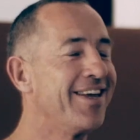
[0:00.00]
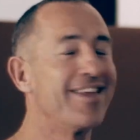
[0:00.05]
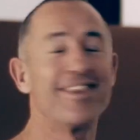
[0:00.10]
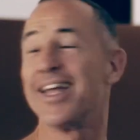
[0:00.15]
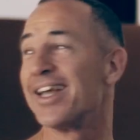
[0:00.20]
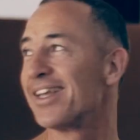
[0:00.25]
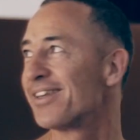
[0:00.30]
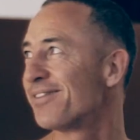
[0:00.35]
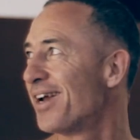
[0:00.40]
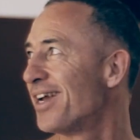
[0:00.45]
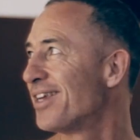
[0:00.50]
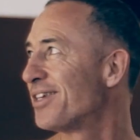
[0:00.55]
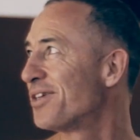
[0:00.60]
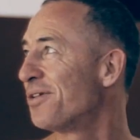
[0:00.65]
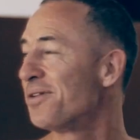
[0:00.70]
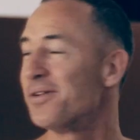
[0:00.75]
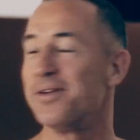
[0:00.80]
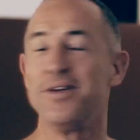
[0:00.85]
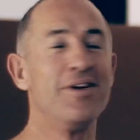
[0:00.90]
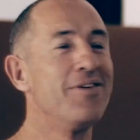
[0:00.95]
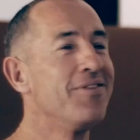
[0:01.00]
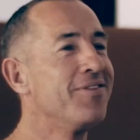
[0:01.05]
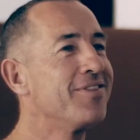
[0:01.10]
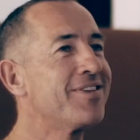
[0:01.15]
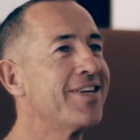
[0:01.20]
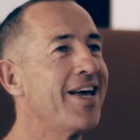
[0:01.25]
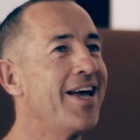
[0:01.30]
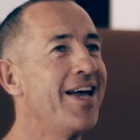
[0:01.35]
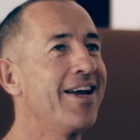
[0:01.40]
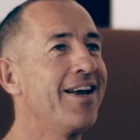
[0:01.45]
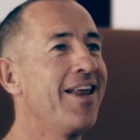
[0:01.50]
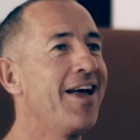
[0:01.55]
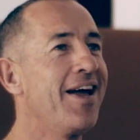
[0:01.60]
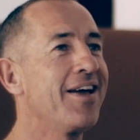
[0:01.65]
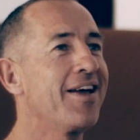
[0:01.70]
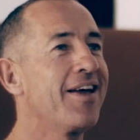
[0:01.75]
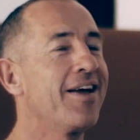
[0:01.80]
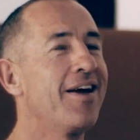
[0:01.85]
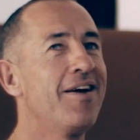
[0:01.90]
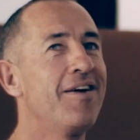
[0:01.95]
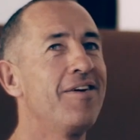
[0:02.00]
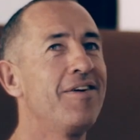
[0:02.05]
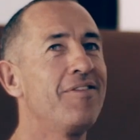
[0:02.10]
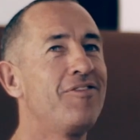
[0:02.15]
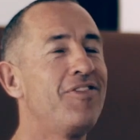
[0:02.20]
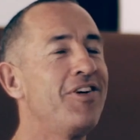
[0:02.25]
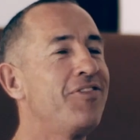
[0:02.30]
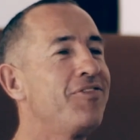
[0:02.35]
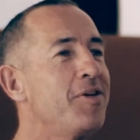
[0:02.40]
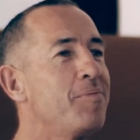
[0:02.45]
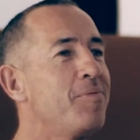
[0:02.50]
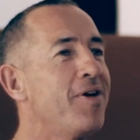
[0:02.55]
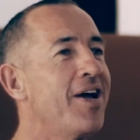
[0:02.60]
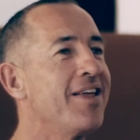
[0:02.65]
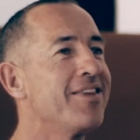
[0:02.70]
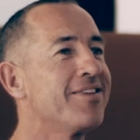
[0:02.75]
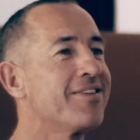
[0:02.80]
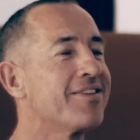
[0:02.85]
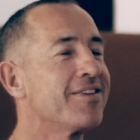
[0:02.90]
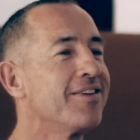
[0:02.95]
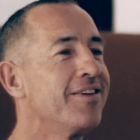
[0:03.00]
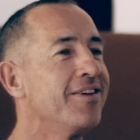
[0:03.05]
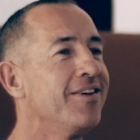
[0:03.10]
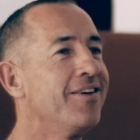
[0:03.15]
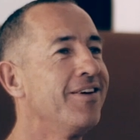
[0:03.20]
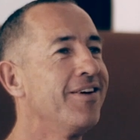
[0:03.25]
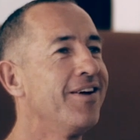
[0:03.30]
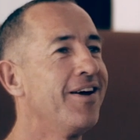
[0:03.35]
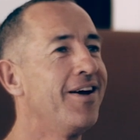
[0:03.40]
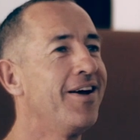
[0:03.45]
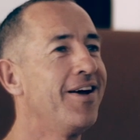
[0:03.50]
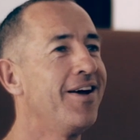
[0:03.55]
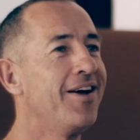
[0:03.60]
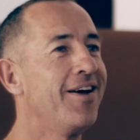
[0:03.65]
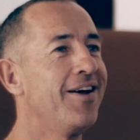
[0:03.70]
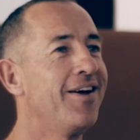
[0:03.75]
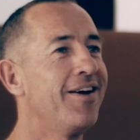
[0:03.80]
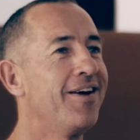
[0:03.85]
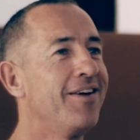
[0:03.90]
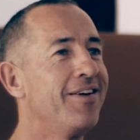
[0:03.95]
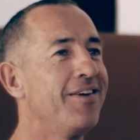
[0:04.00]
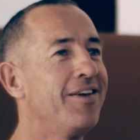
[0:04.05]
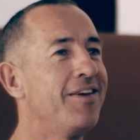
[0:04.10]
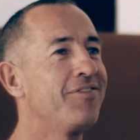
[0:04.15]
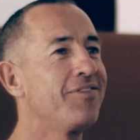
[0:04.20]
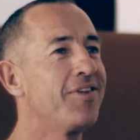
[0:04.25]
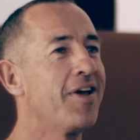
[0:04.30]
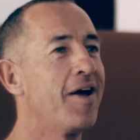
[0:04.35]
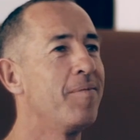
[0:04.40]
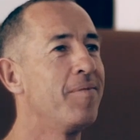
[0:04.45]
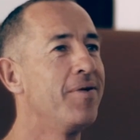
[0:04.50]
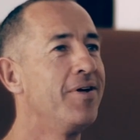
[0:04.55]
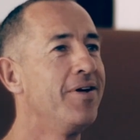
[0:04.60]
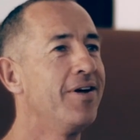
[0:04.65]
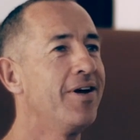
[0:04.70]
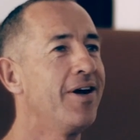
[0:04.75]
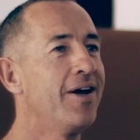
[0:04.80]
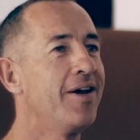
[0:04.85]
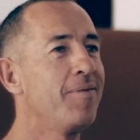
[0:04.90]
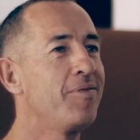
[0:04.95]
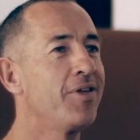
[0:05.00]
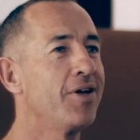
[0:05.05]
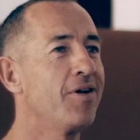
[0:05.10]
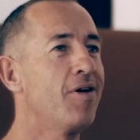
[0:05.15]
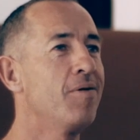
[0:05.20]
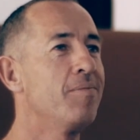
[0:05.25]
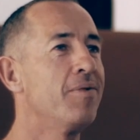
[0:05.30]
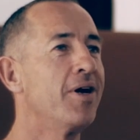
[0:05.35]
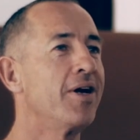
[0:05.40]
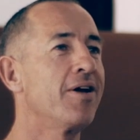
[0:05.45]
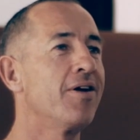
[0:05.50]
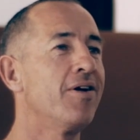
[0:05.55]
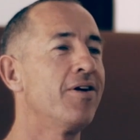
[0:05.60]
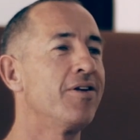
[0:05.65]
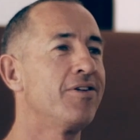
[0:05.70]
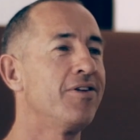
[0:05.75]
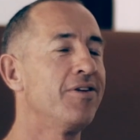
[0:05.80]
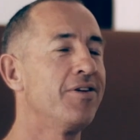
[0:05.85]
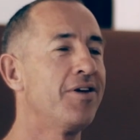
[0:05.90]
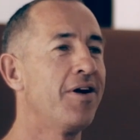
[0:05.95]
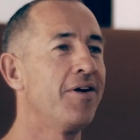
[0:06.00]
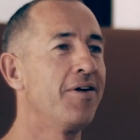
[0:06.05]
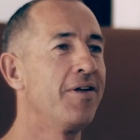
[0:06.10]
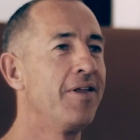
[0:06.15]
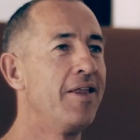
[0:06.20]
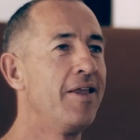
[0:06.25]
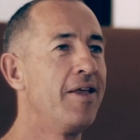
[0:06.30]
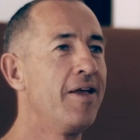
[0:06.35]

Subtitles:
that, thanks Rachel, was saying like 50 breaths lift up. And I'm thinking, oh my God, you know.